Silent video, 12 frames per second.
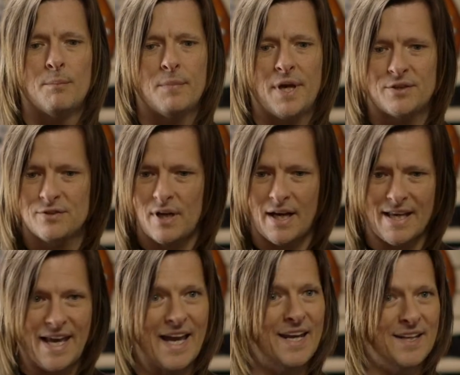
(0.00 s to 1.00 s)
It's
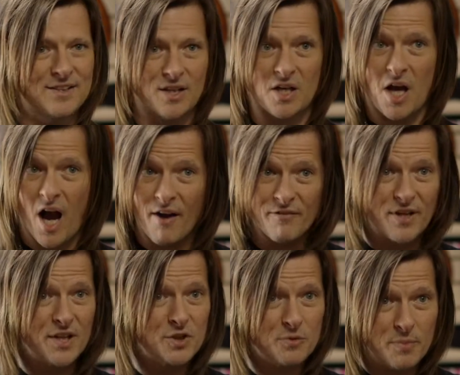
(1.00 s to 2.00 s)
a
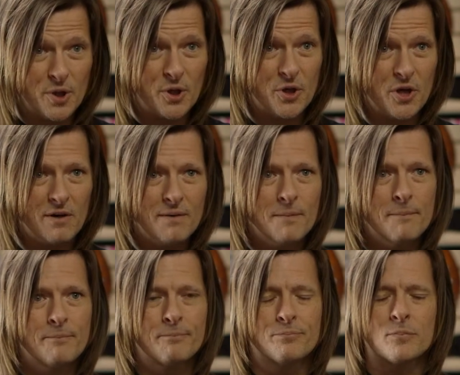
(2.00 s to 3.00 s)
confidence builder.
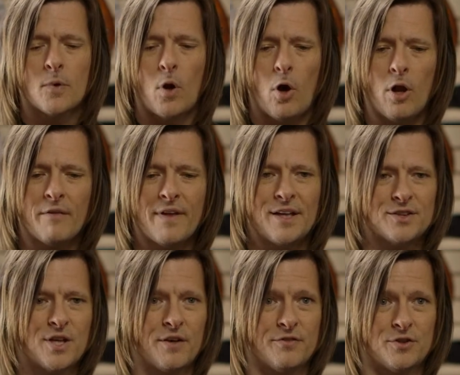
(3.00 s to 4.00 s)
All of that
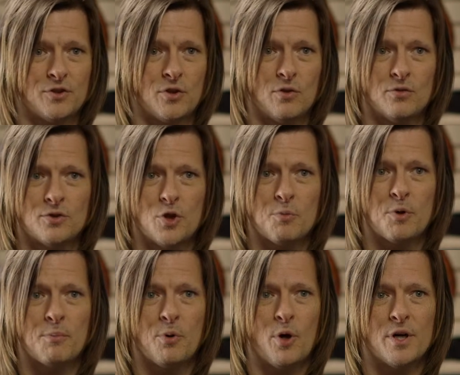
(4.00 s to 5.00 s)
stuff is super
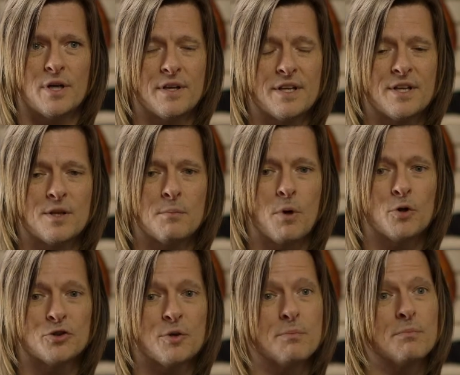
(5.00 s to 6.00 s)
important, and then the
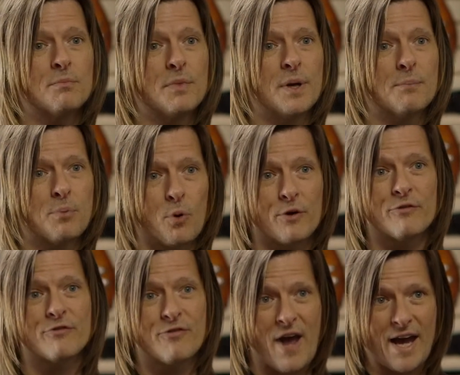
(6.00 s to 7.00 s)
most
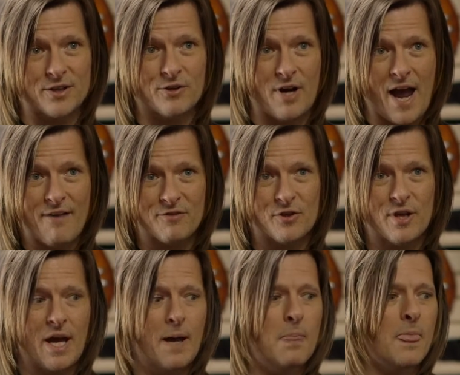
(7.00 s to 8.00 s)
important factor after
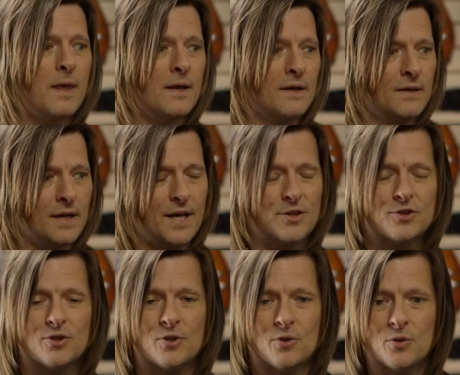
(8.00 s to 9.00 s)
that is
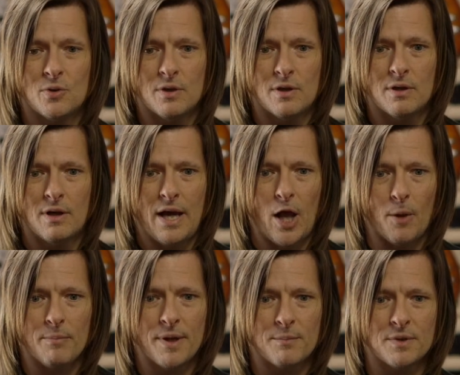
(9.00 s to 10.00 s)
to
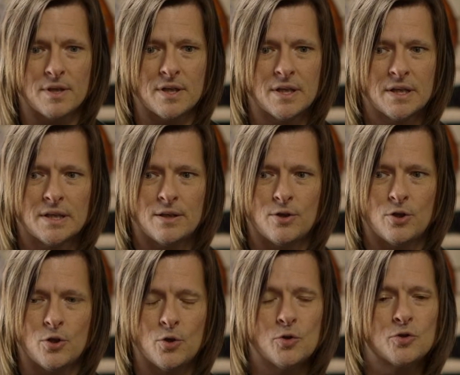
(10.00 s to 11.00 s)
help them to
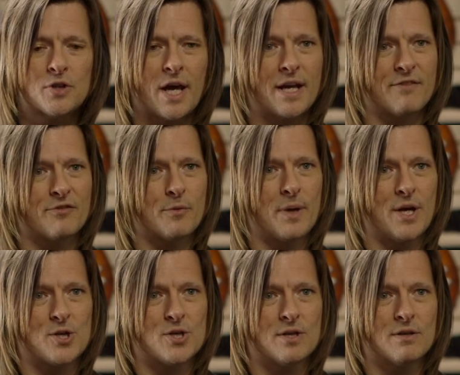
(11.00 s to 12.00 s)
use that
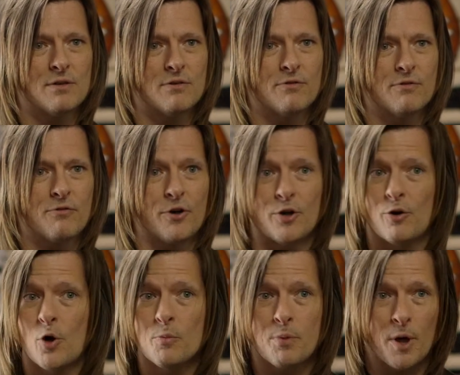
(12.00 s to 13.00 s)
information for their
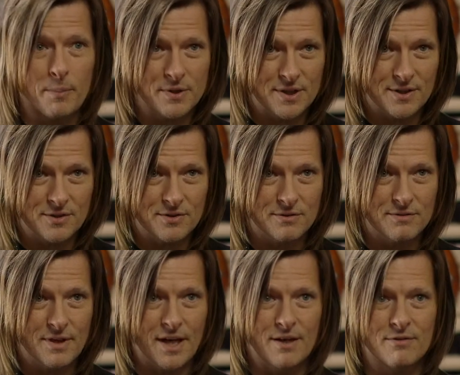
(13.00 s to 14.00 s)
own purposes
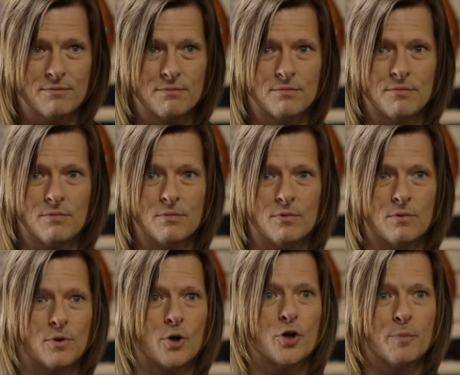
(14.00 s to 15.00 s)
and
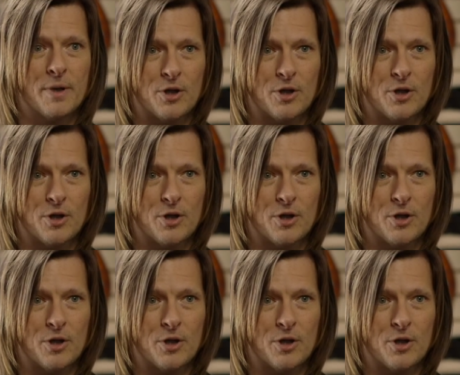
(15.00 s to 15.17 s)
learn to be